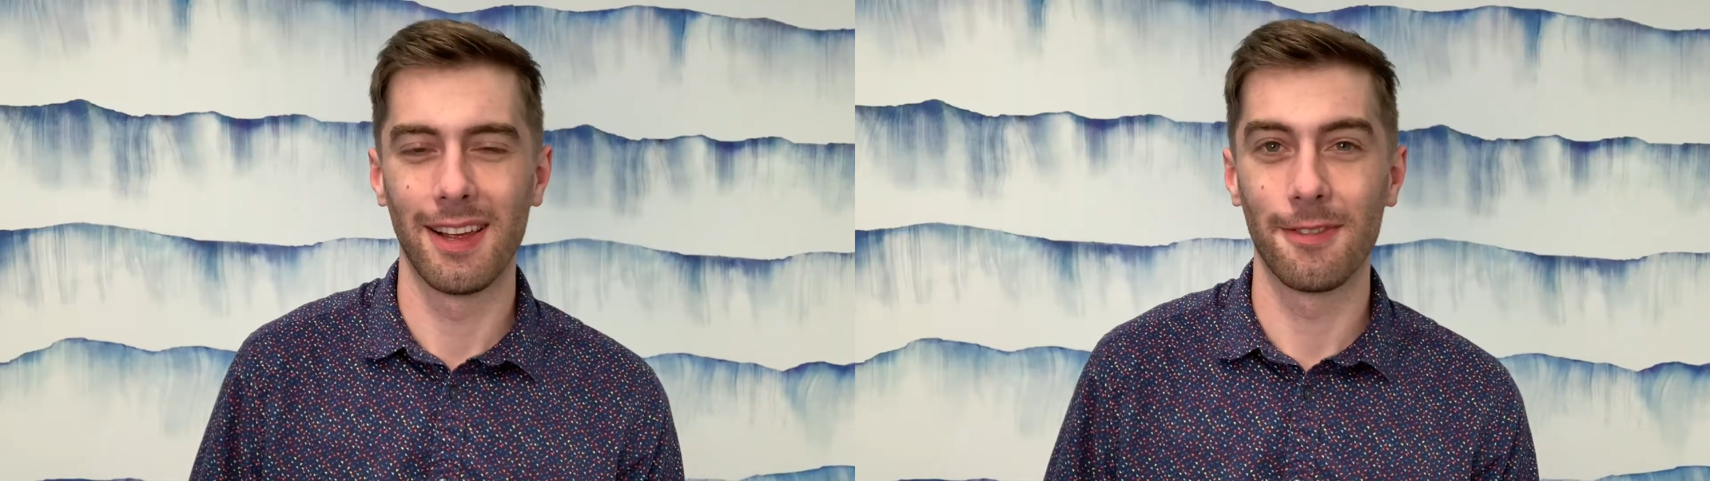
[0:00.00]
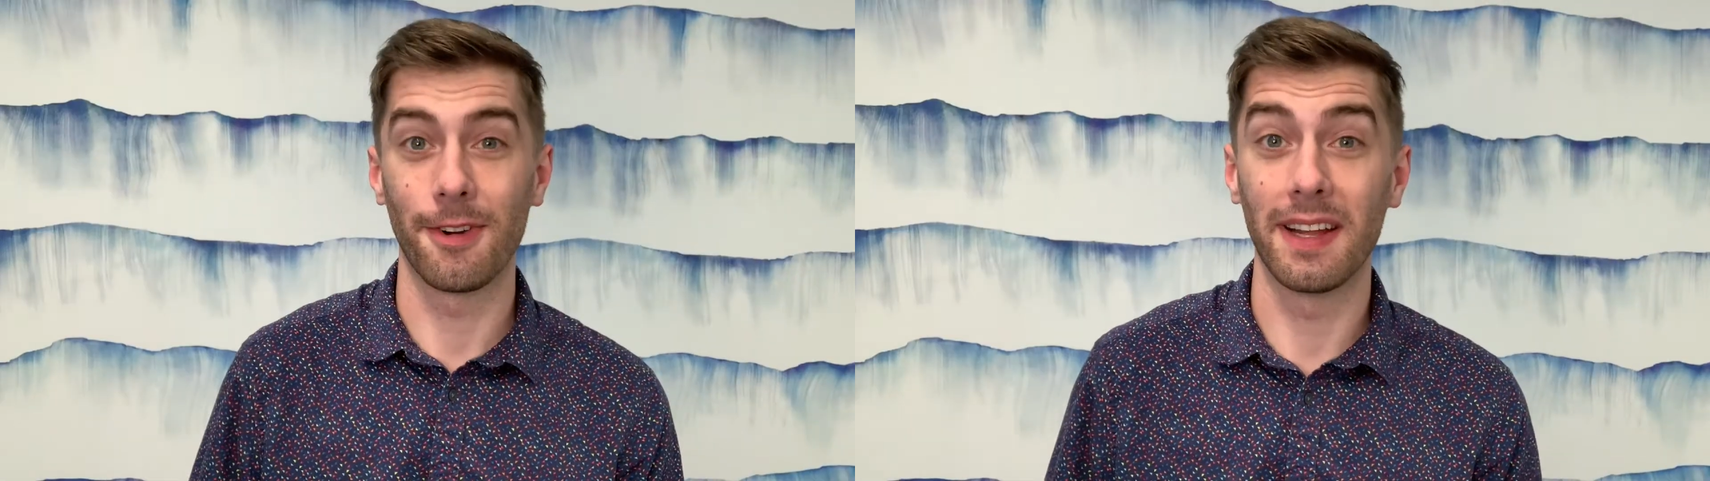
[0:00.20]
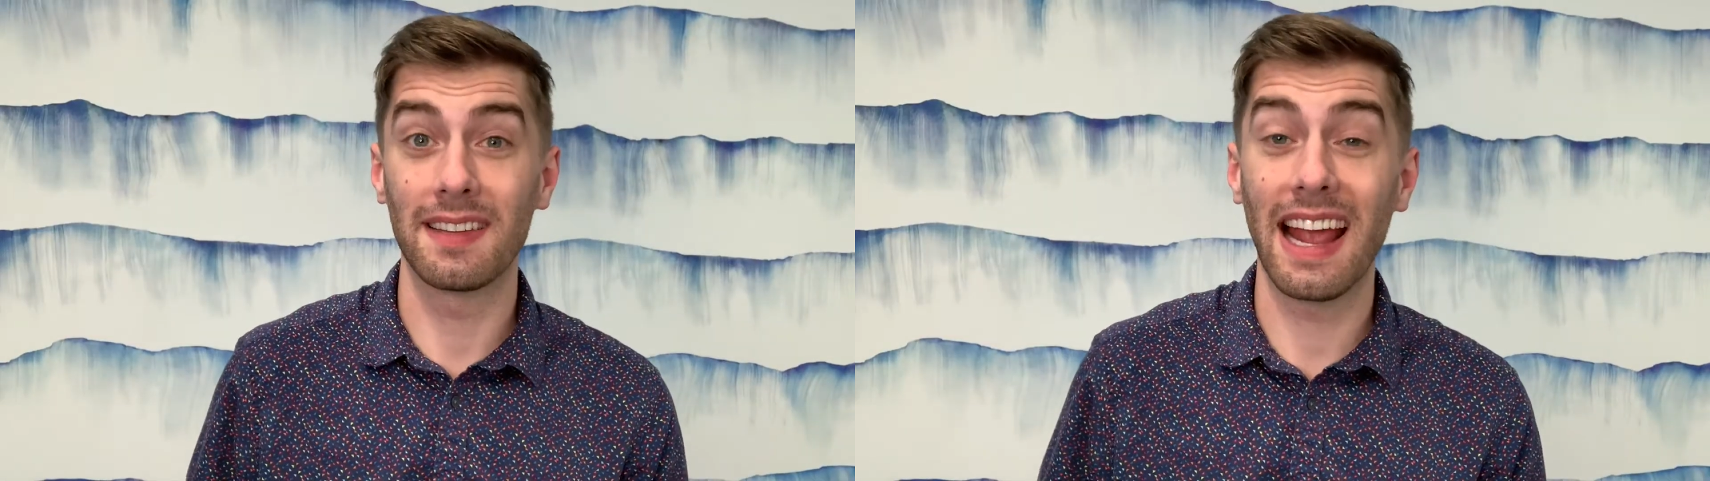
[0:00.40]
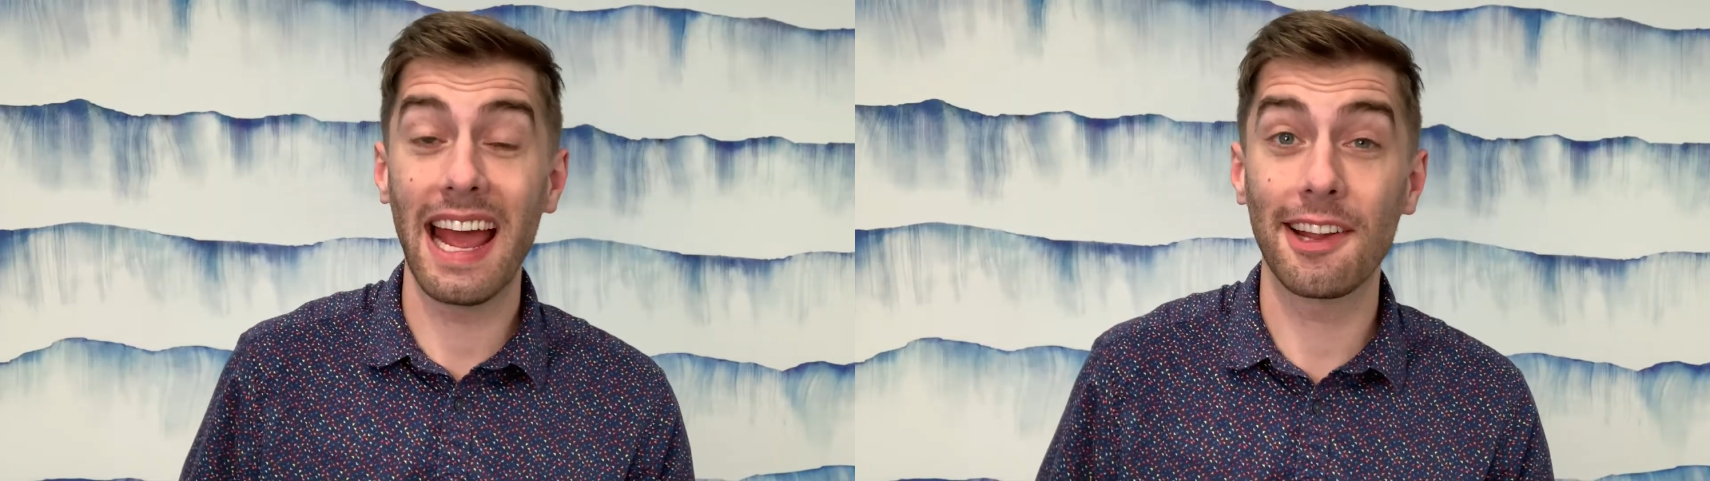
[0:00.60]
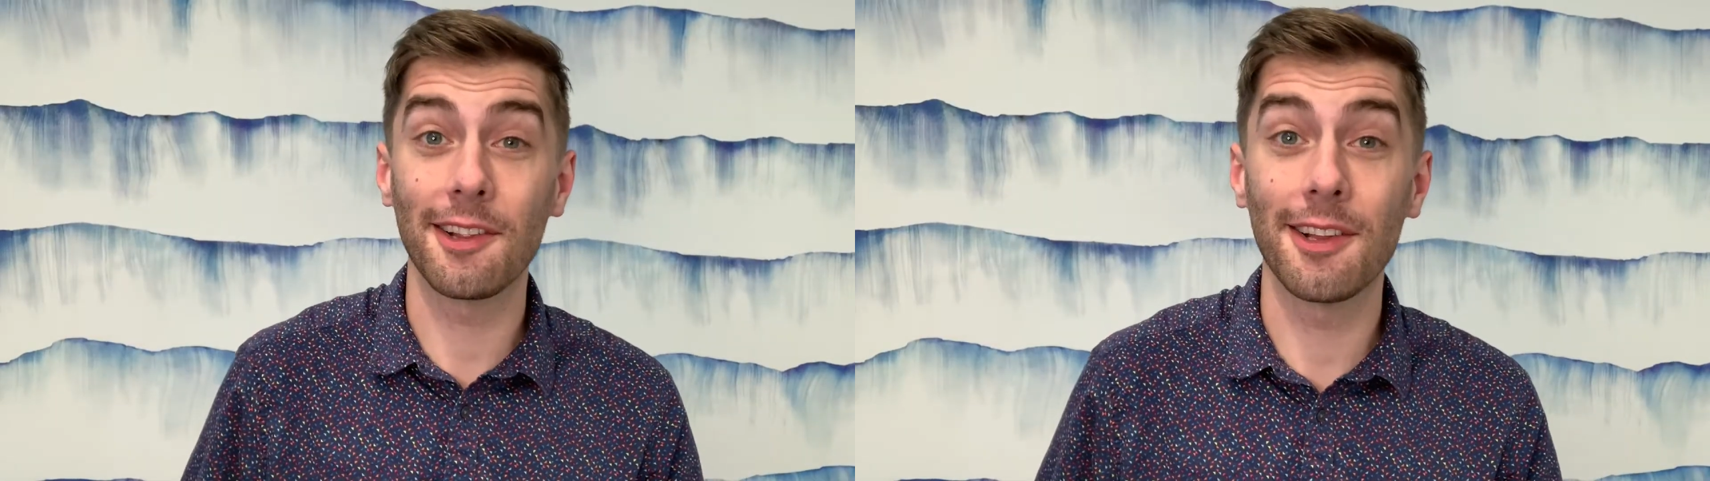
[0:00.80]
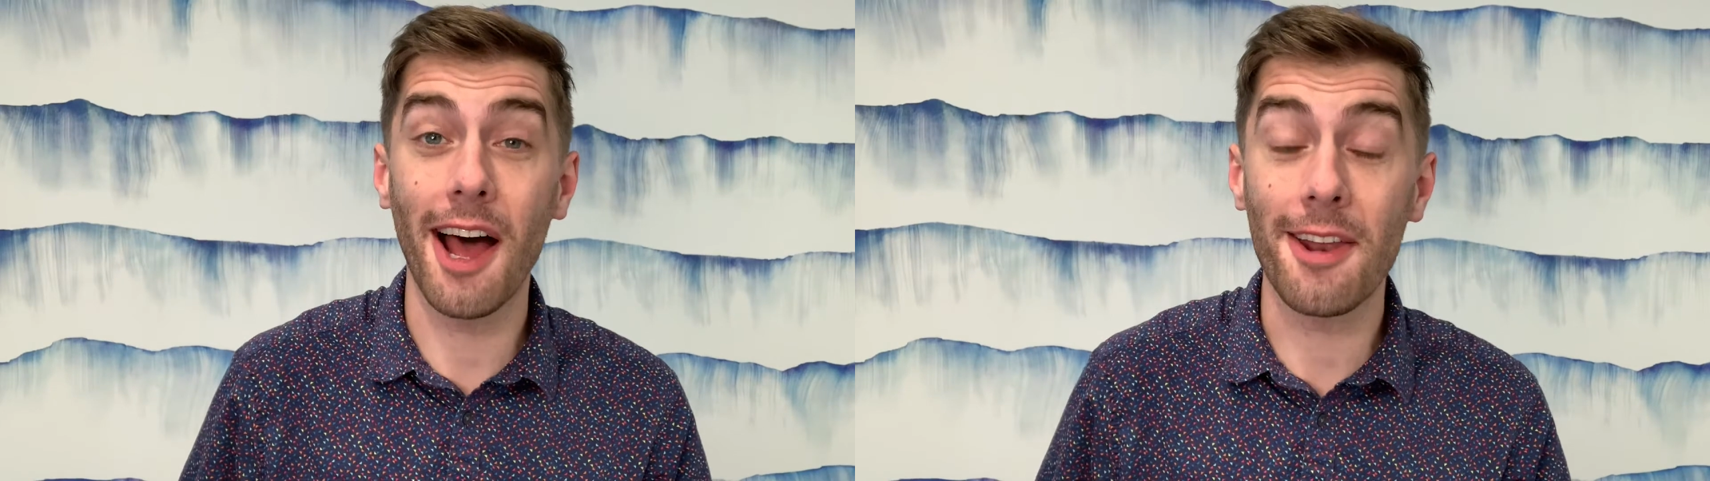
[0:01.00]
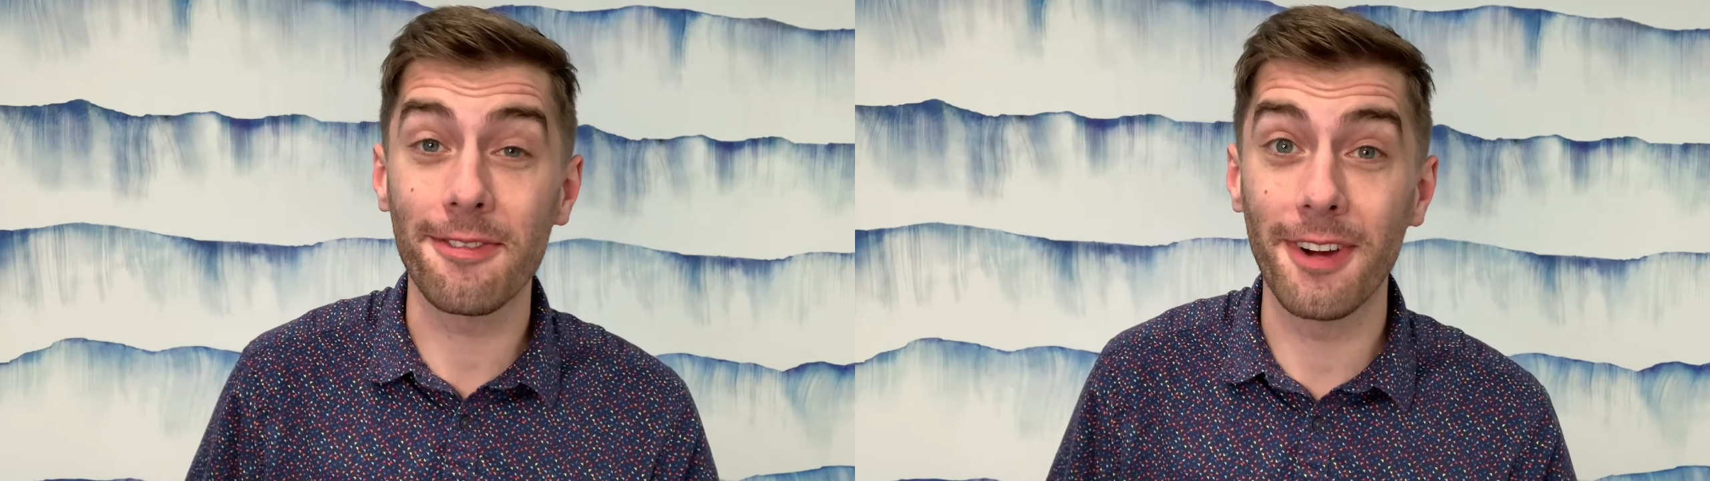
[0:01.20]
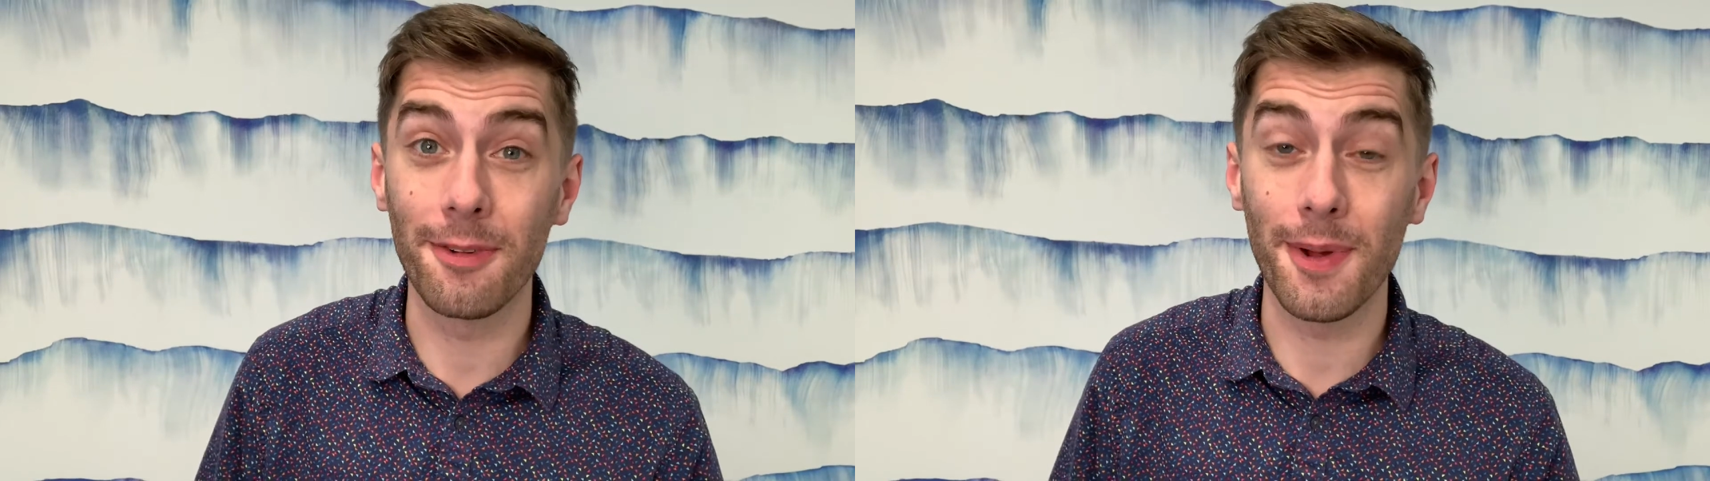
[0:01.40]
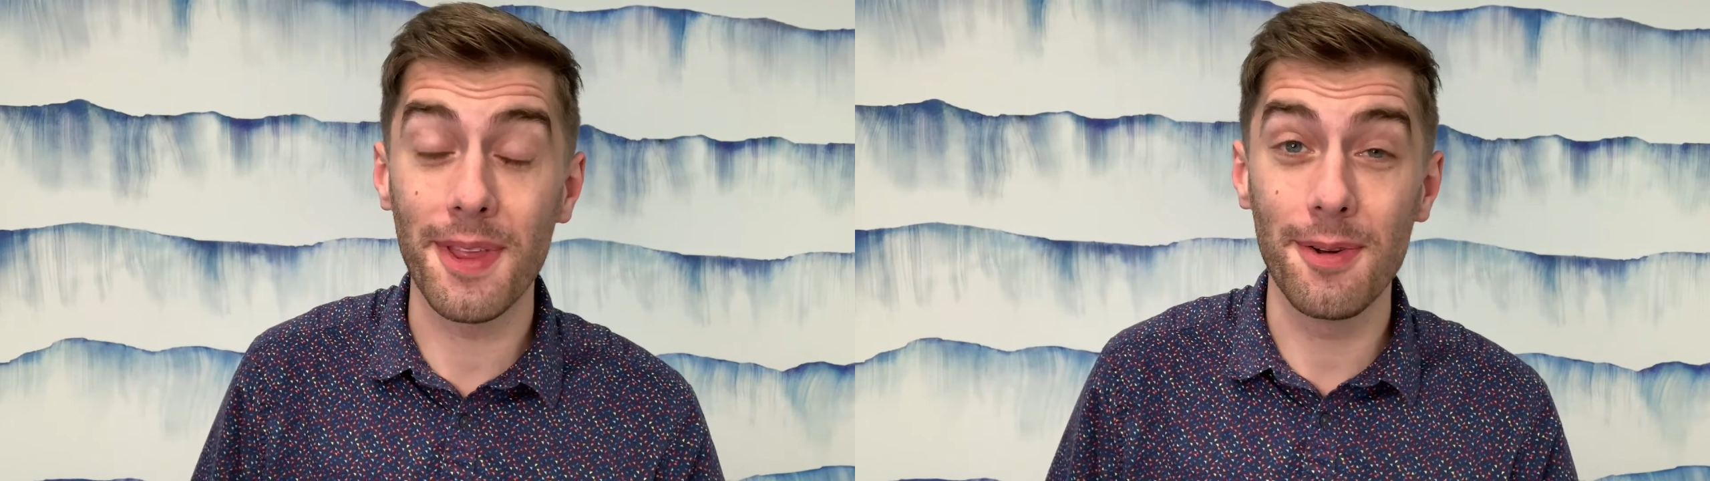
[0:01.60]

Friends, I had a lot of fun with